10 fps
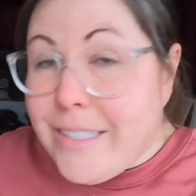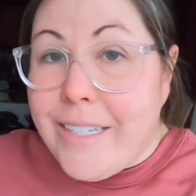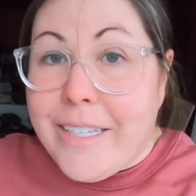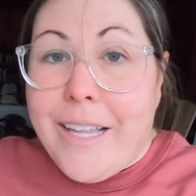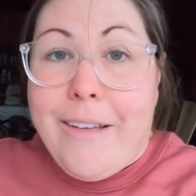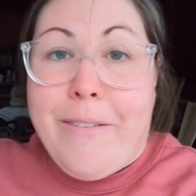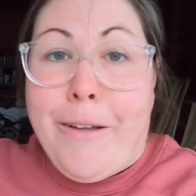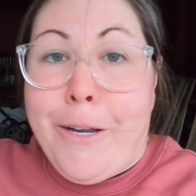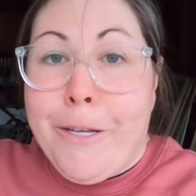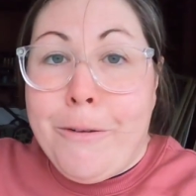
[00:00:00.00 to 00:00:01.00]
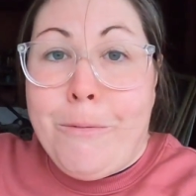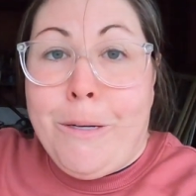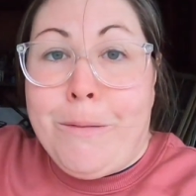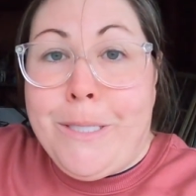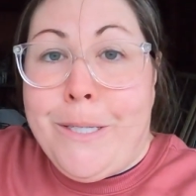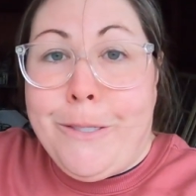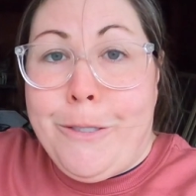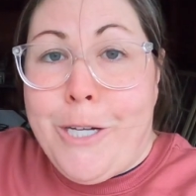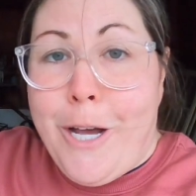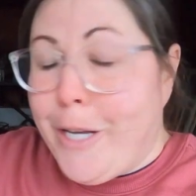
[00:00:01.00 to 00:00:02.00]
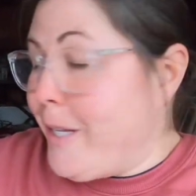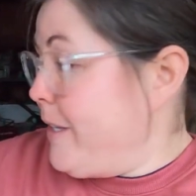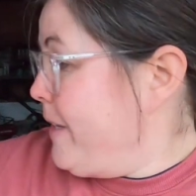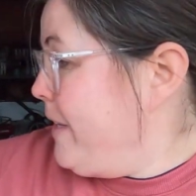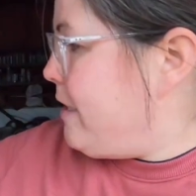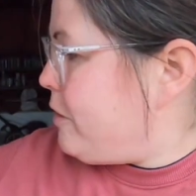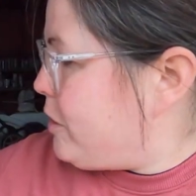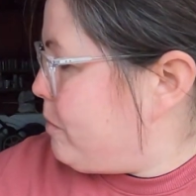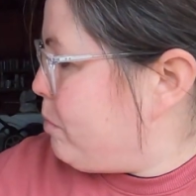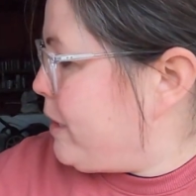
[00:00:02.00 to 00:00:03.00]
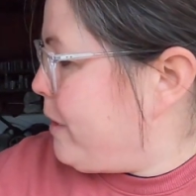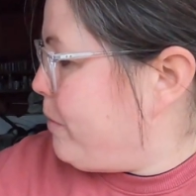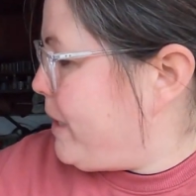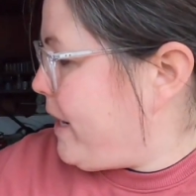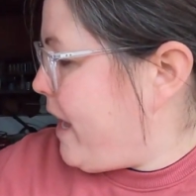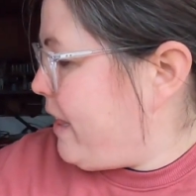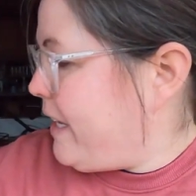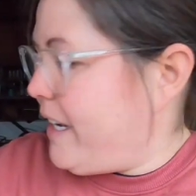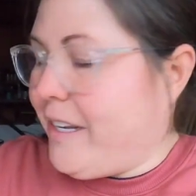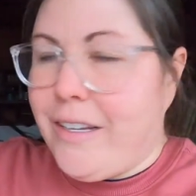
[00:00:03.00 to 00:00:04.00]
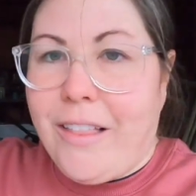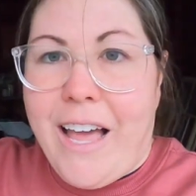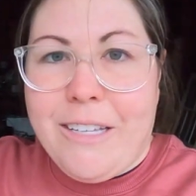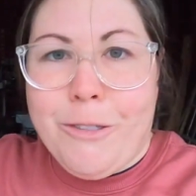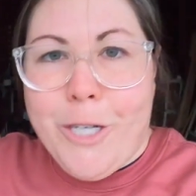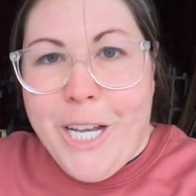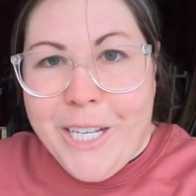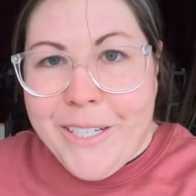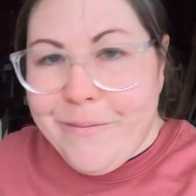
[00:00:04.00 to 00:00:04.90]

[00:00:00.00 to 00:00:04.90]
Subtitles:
thing that I found at Goodwill was this jug. It's just a pretty 1-gallon glass jug.